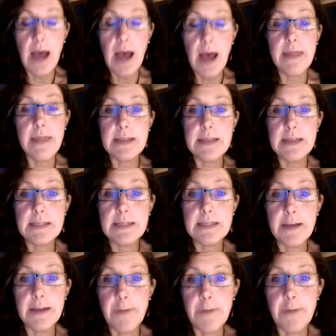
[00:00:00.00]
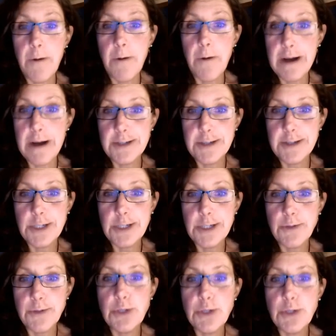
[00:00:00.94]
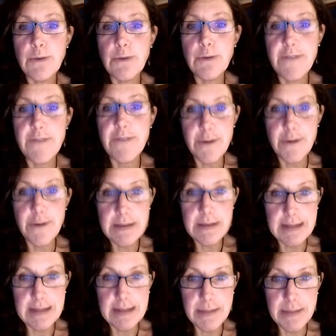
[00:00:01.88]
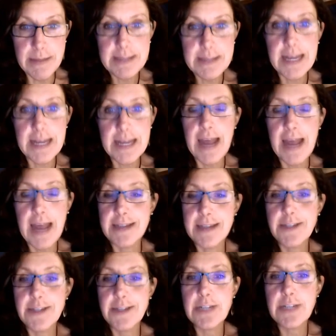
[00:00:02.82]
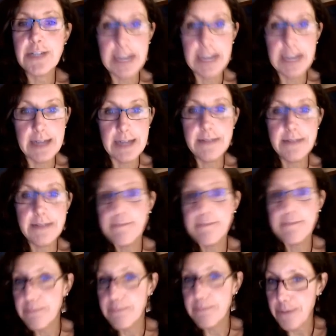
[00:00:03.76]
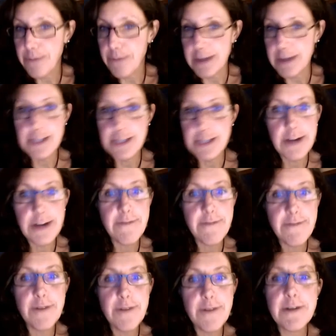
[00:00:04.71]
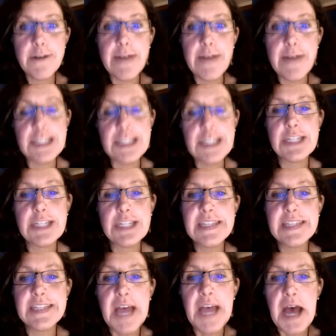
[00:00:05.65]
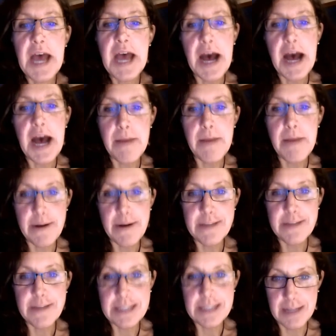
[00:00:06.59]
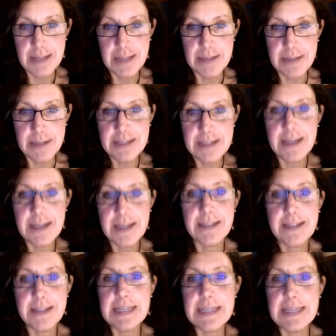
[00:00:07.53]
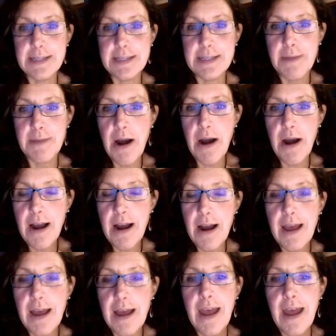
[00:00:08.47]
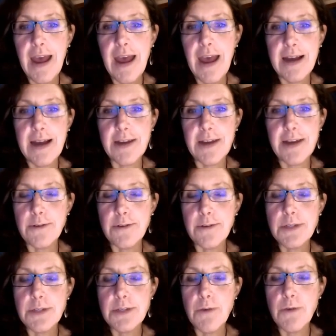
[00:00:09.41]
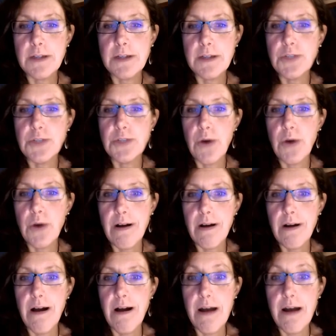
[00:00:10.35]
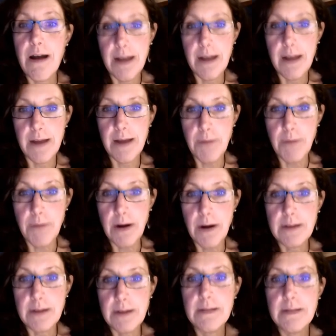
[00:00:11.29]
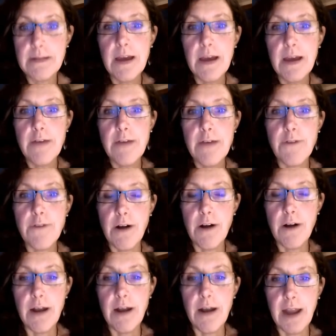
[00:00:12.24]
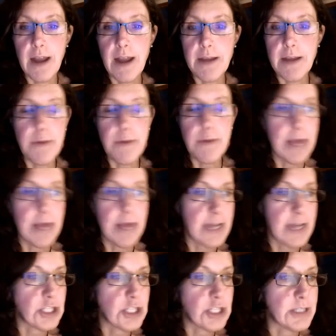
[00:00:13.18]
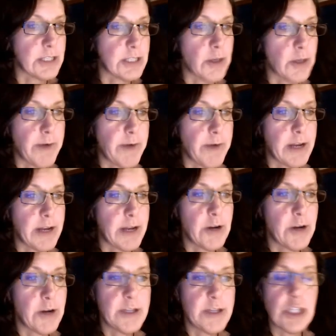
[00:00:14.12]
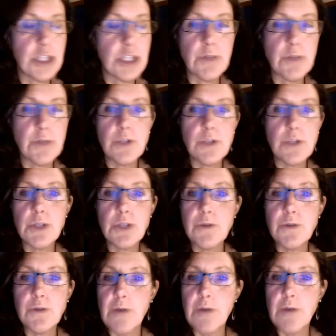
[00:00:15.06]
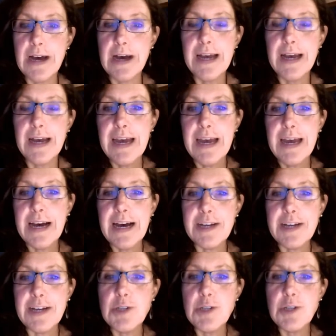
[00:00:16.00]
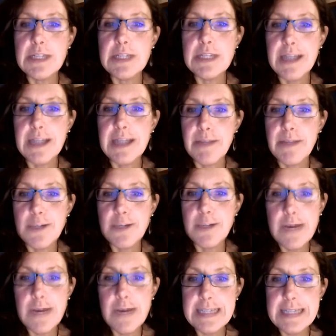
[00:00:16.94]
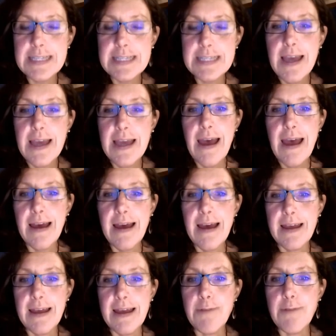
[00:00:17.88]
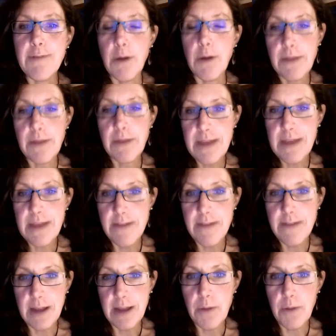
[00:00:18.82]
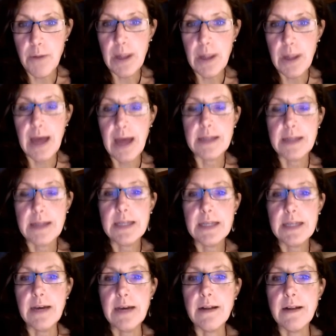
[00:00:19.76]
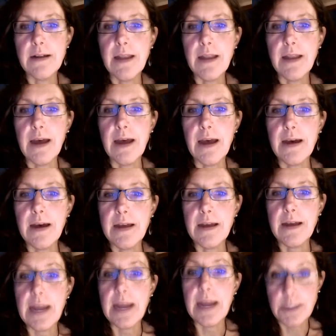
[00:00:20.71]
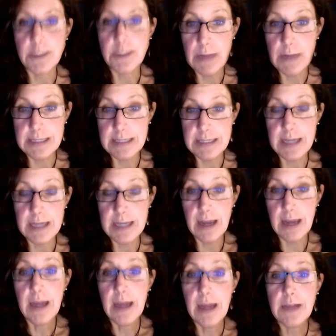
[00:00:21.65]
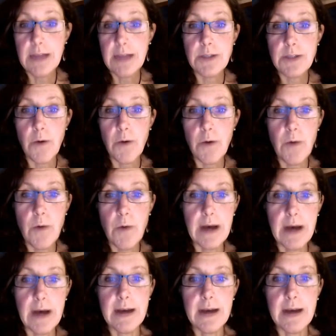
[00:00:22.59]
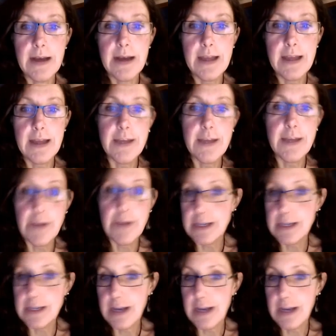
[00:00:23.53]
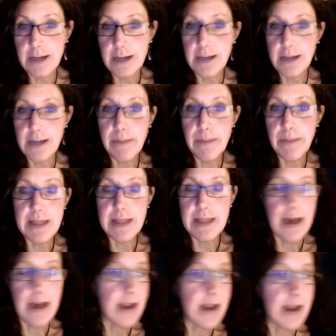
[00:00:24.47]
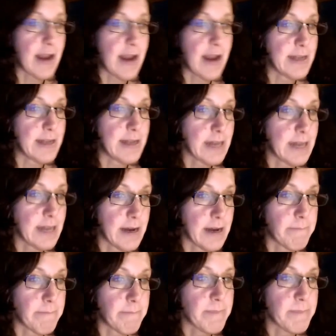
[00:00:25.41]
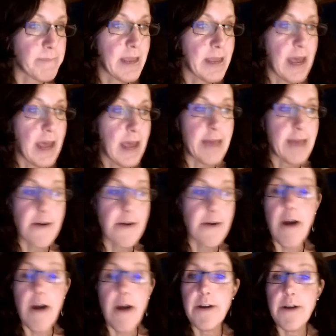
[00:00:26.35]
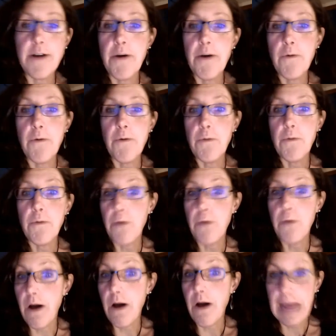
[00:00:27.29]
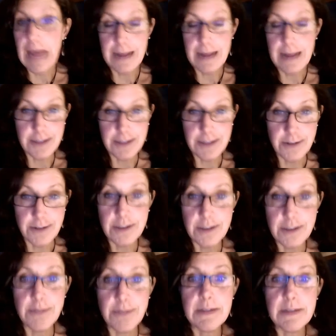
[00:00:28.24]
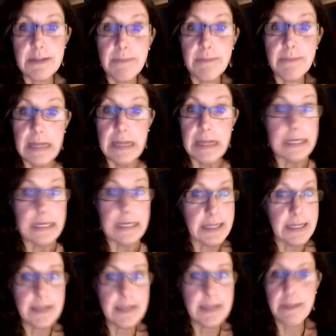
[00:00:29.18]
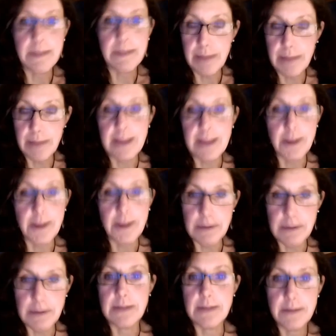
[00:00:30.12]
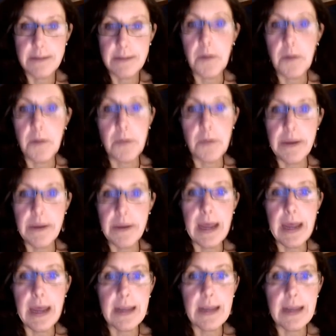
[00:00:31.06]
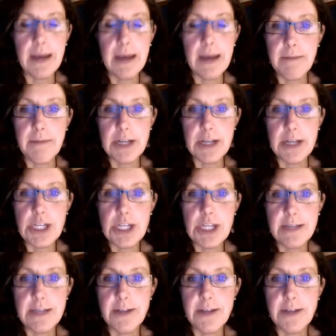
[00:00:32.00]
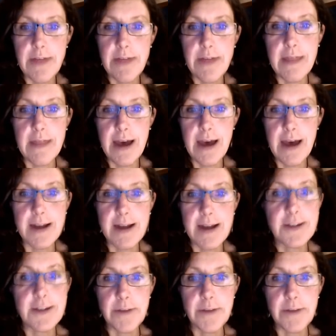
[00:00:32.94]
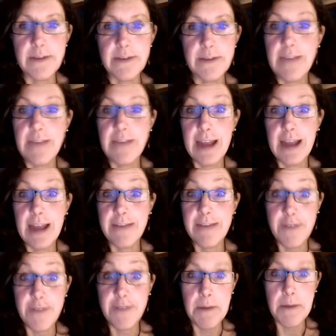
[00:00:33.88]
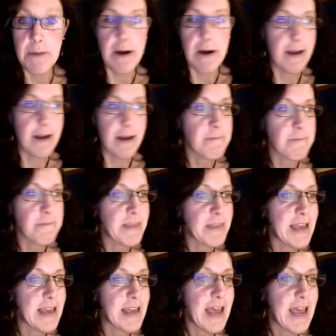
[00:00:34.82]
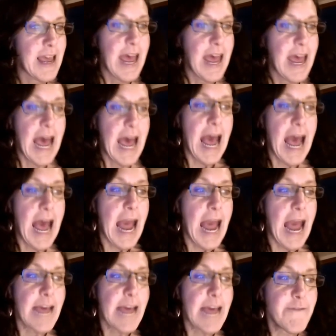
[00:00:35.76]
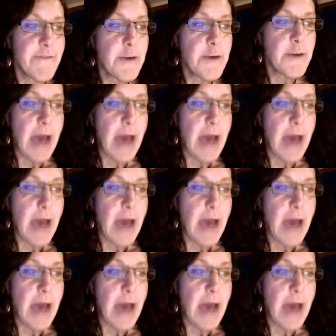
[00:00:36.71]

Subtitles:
This requires you to review the syllabus and answer 10 pretty straightforward questions about the syllabus. It's an easy mark, and it goes towards your online marks for online communication. So I would encourage you to do the syllabus quiz. It will only be available until next Wednesday. So you can complete that at any time. And there are no wrong answers. You simply need to complete the quiz. So you can't get much easier than that in terms of getting a free mark. If you